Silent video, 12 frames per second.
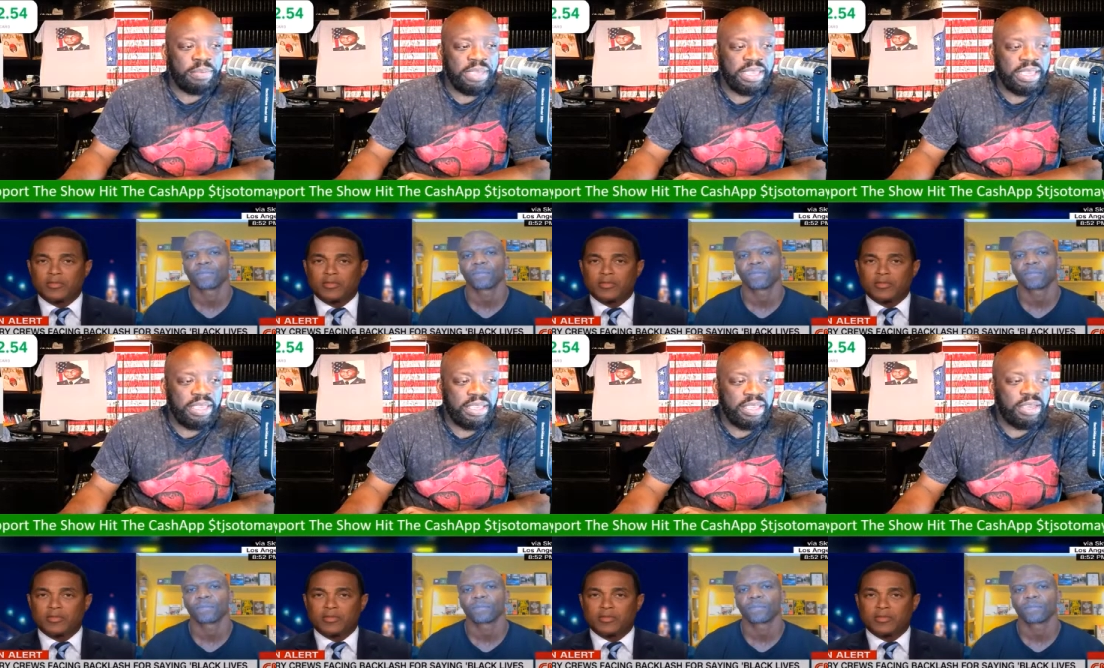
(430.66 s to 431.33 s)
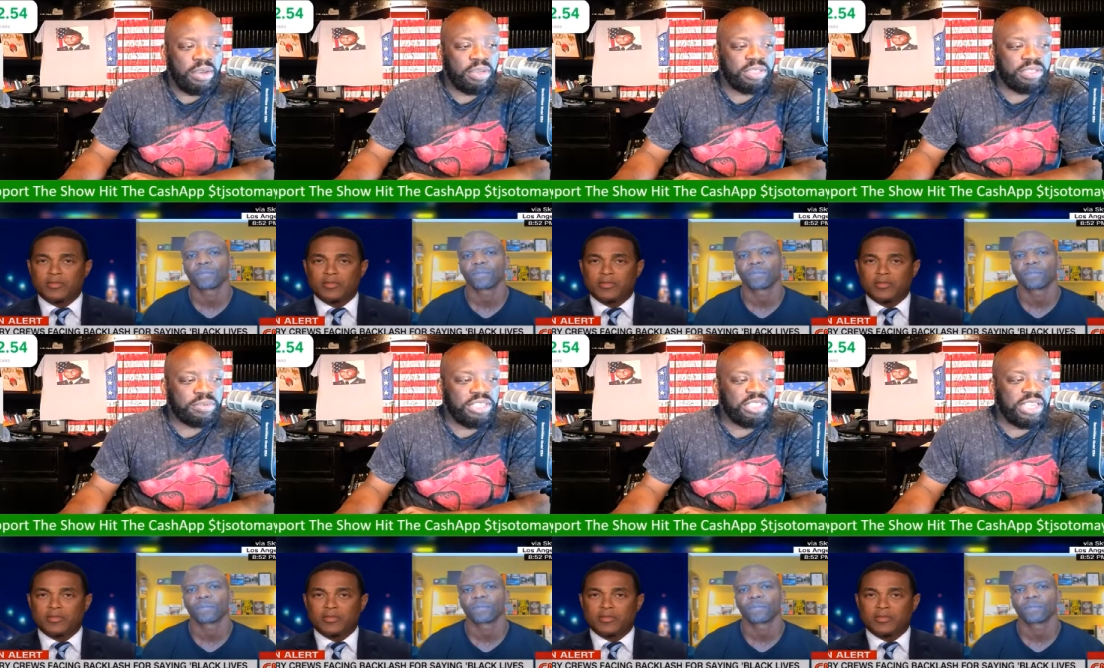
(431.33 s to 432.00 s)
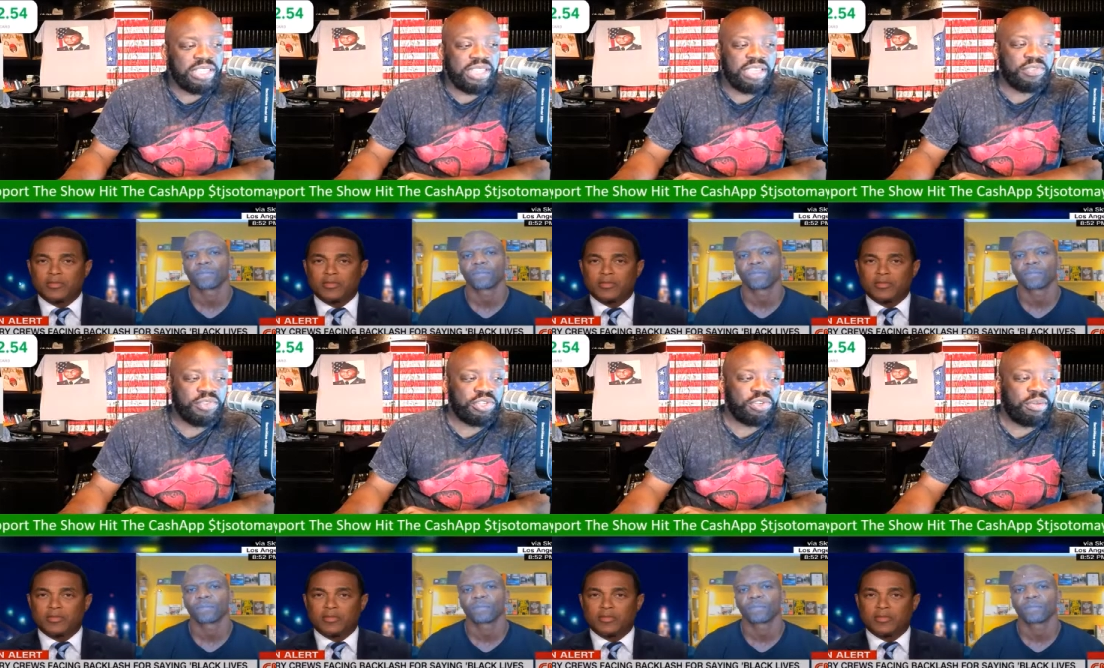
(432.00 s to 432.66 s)
Speaker 1: being... What's up, CJ? Thank
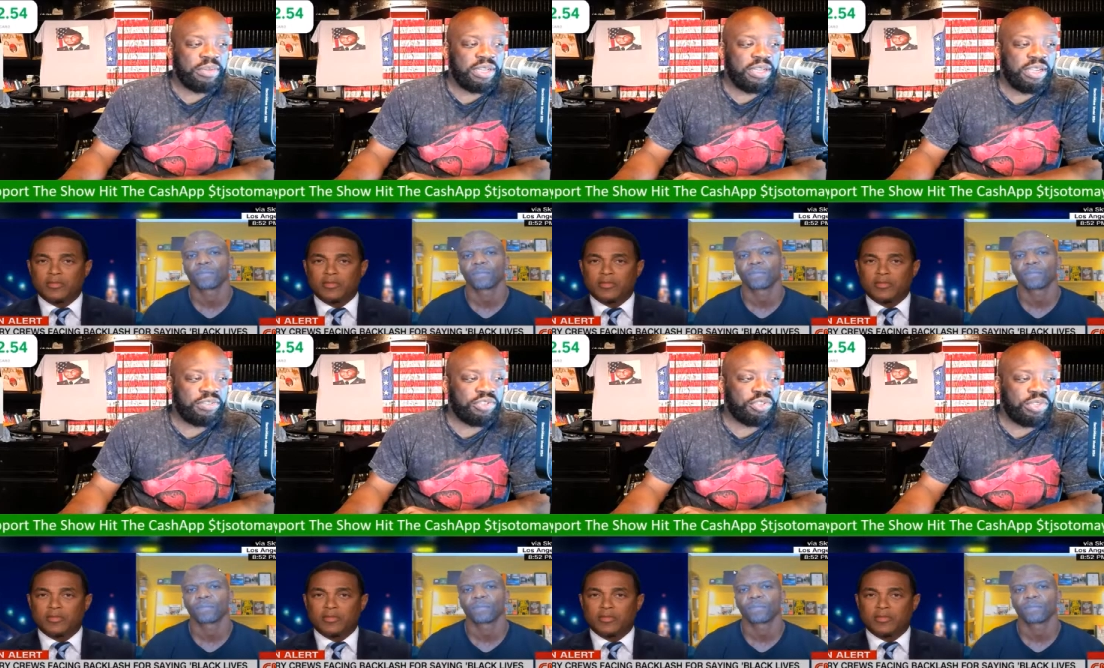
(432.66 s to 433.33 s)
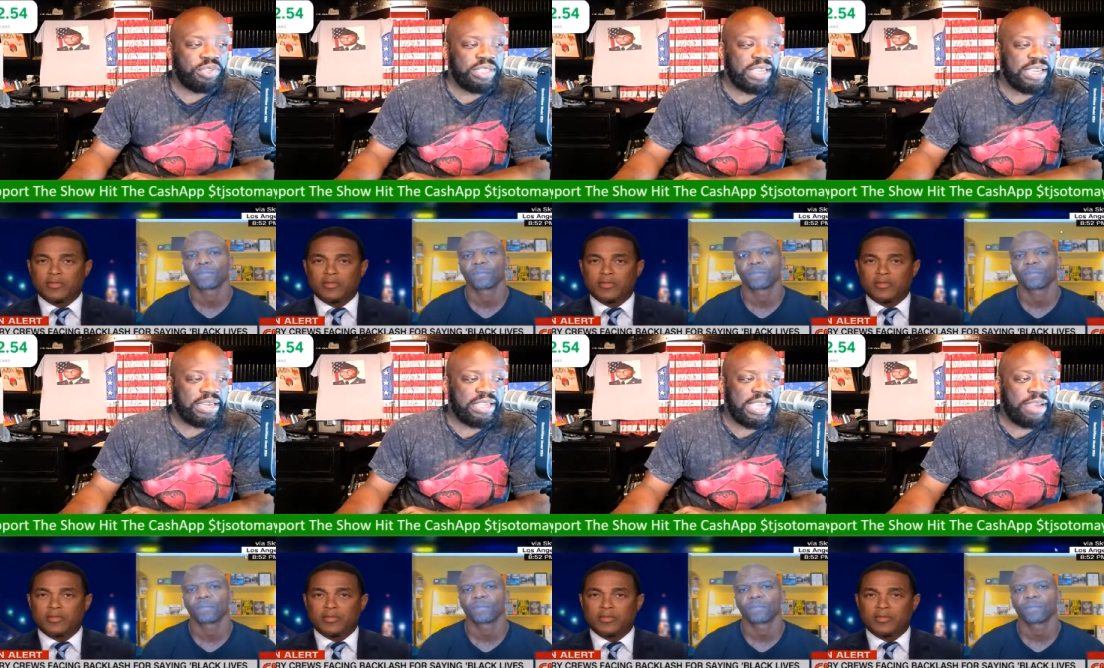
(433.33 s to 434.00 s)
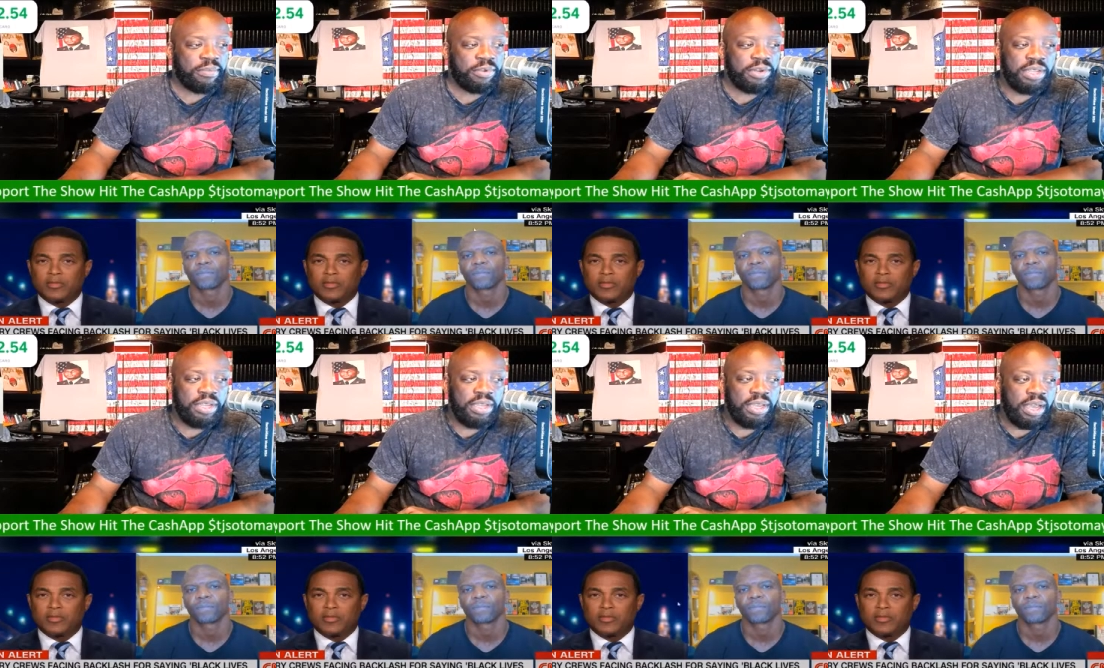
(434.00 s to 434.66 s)
you for showing me love. Julie and Cameron.
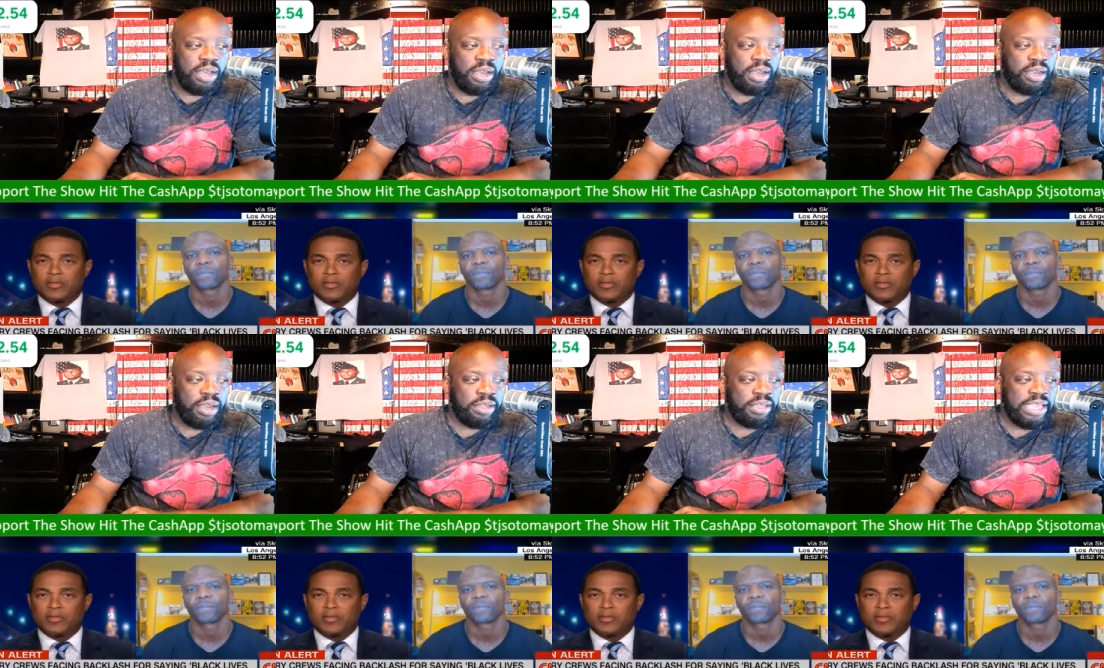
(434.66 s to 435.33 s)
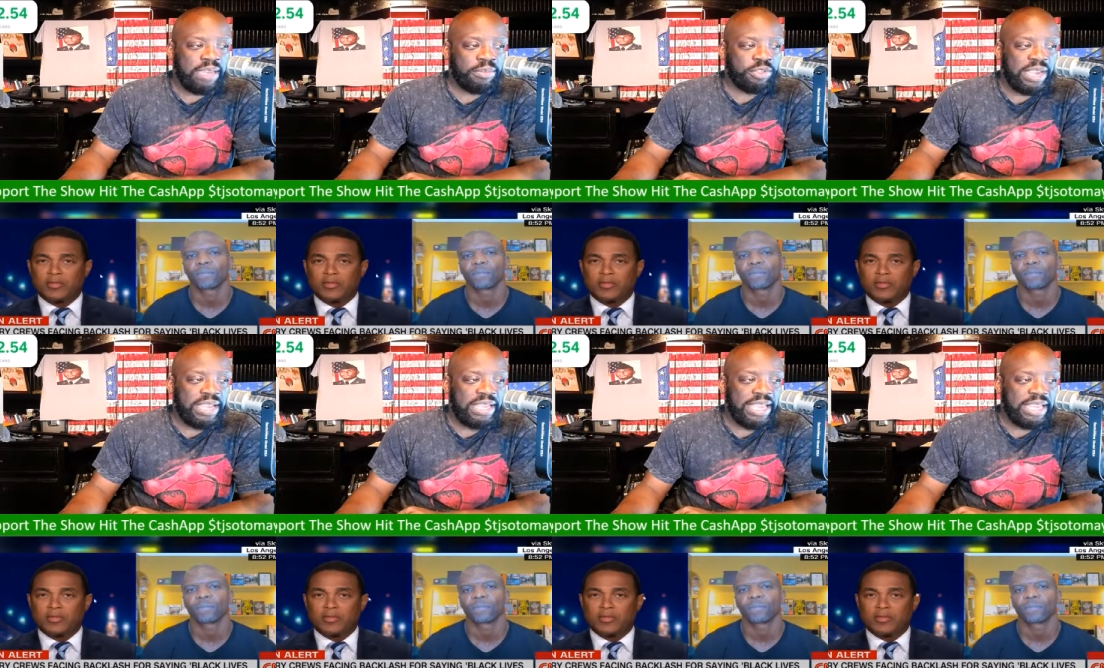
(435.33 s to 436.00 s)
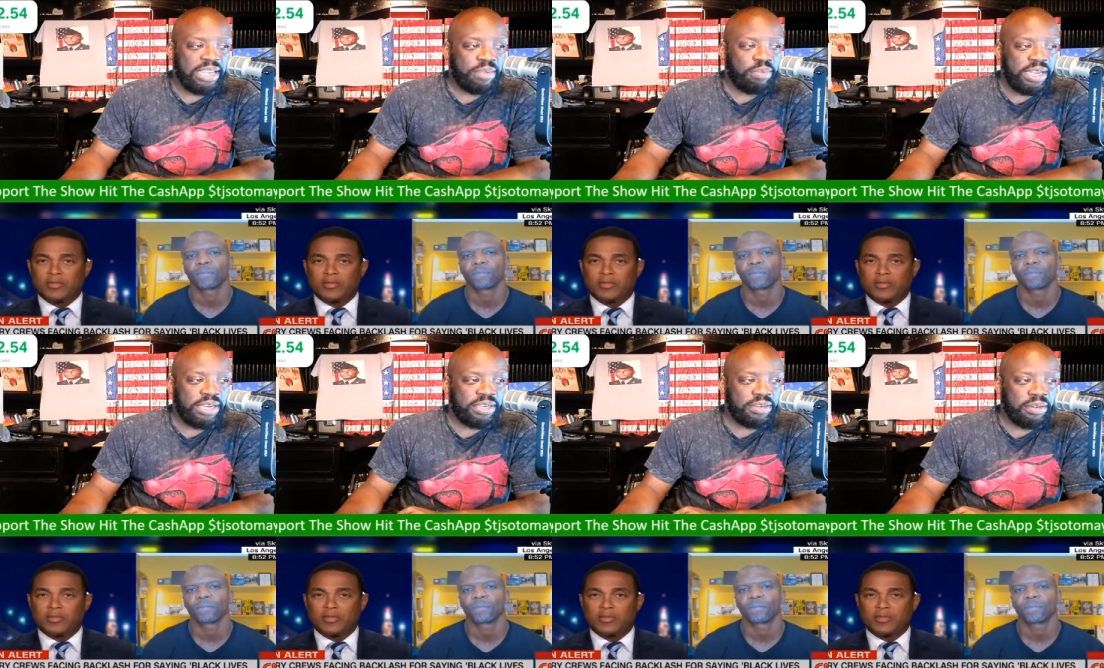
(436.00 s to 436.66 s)
The game is right. Katie,
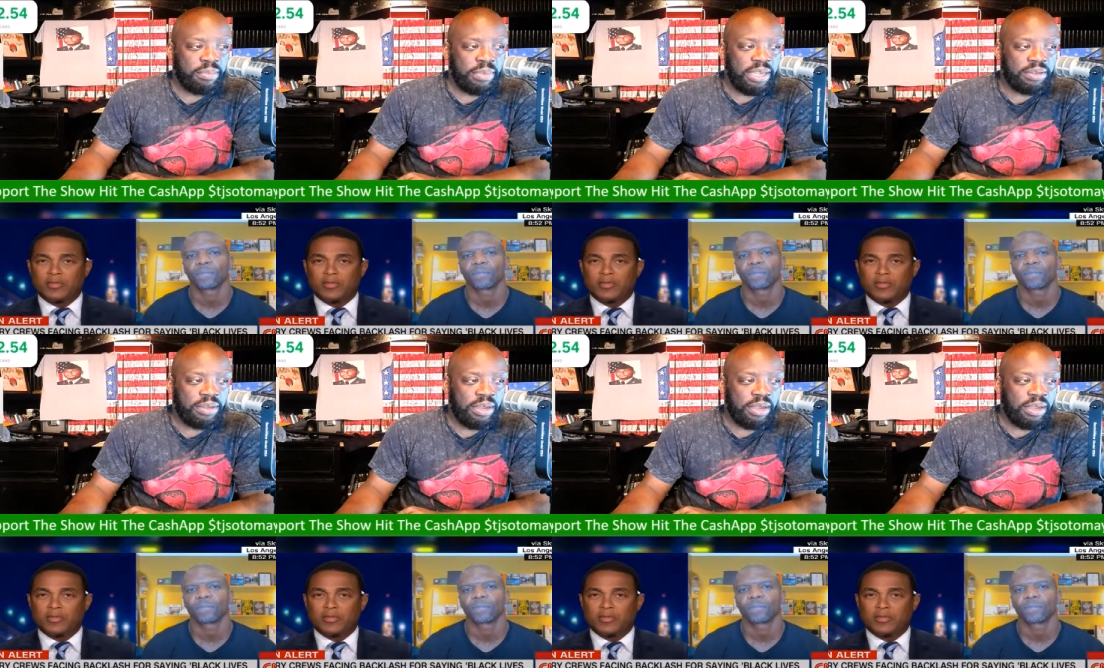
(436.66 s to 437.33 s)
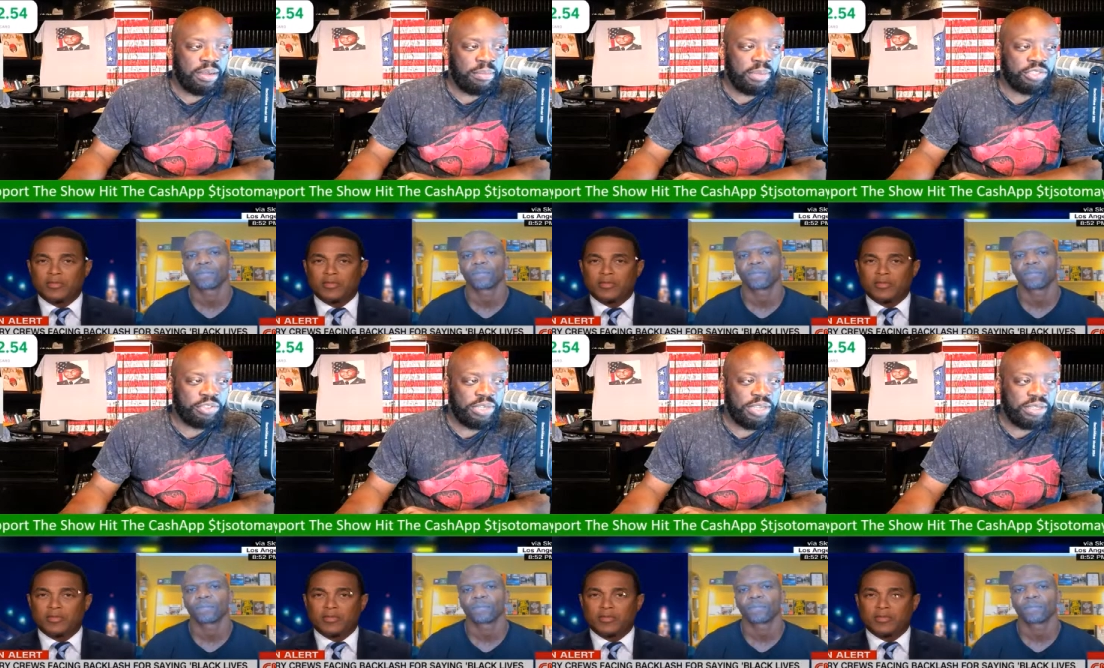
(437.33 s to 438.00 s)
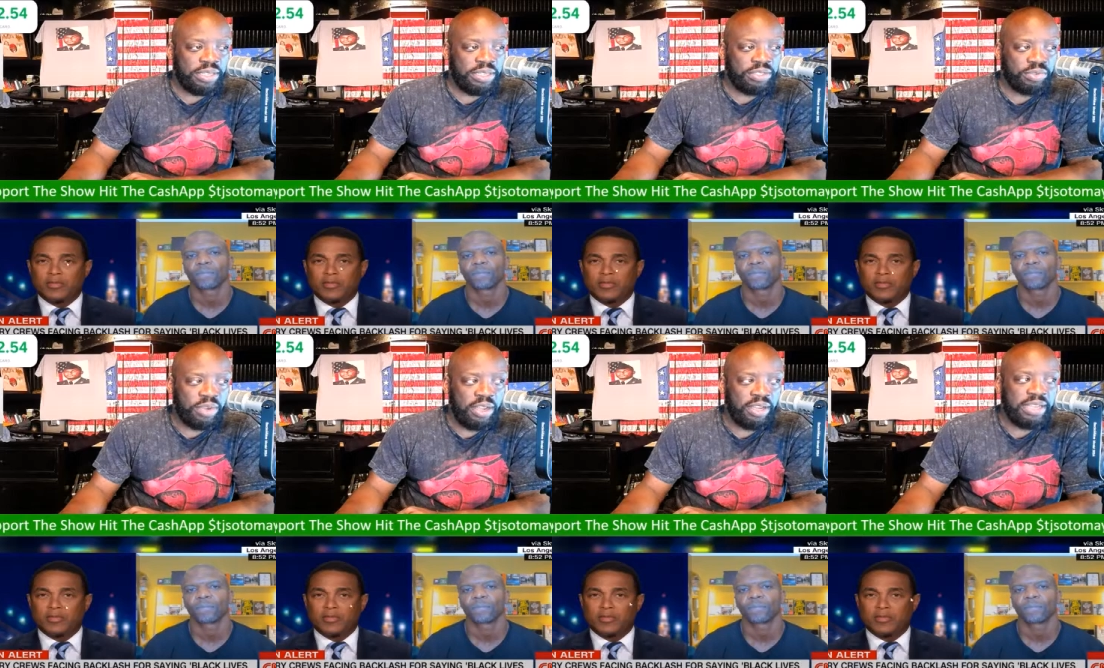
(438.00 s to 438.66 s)
Brandon, Montreal, and
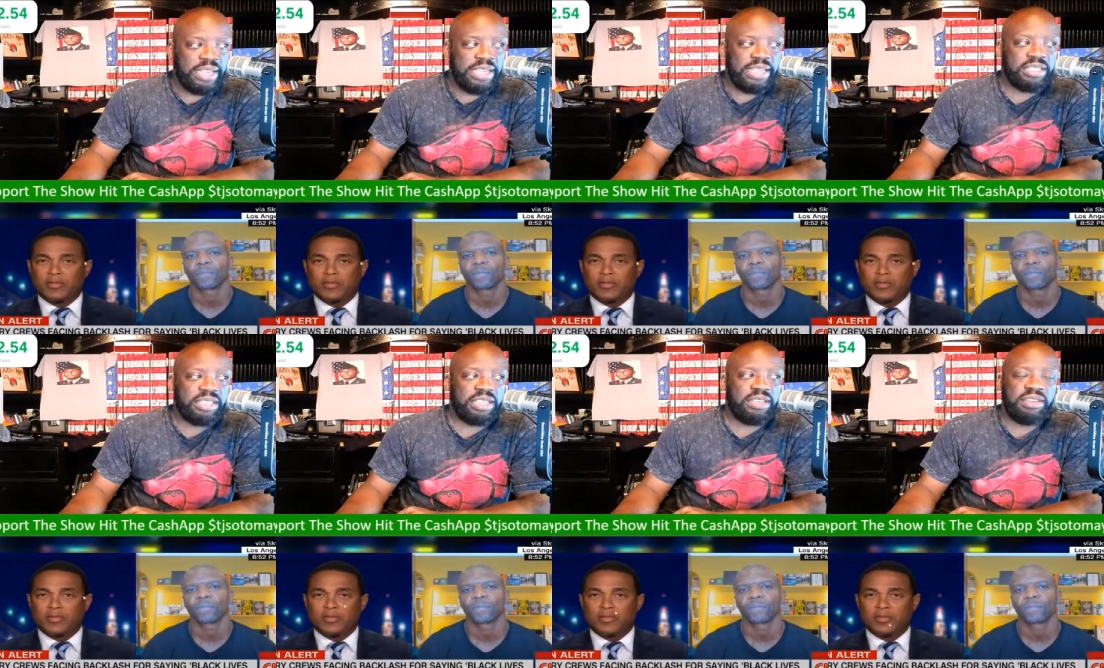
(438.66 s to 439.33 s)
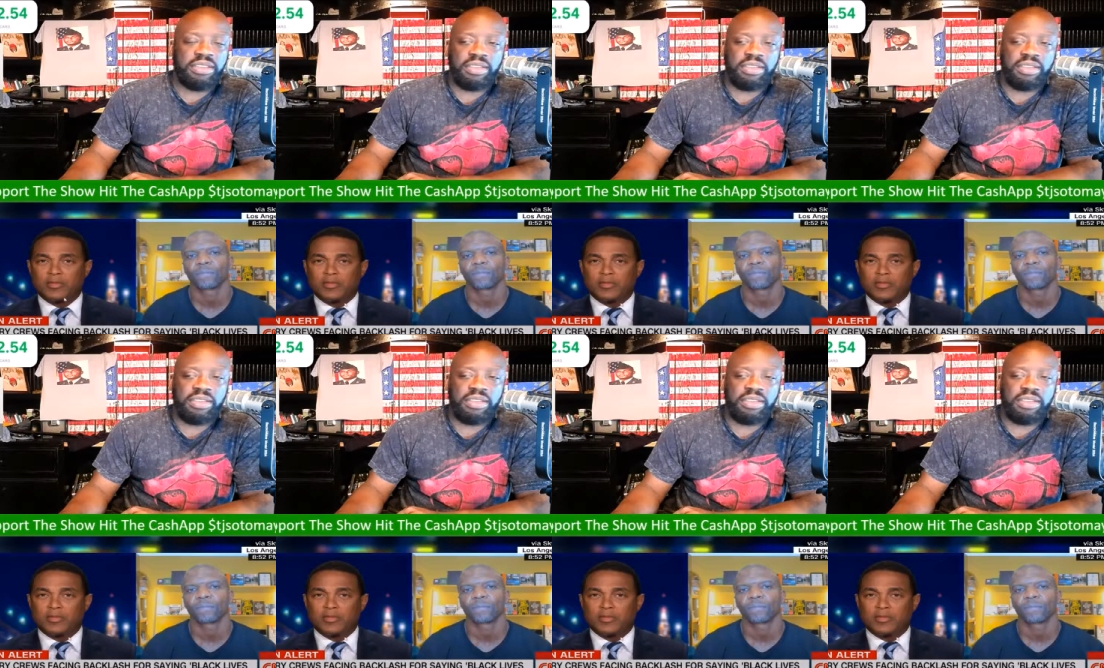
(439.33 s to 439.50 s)
Gerard. He said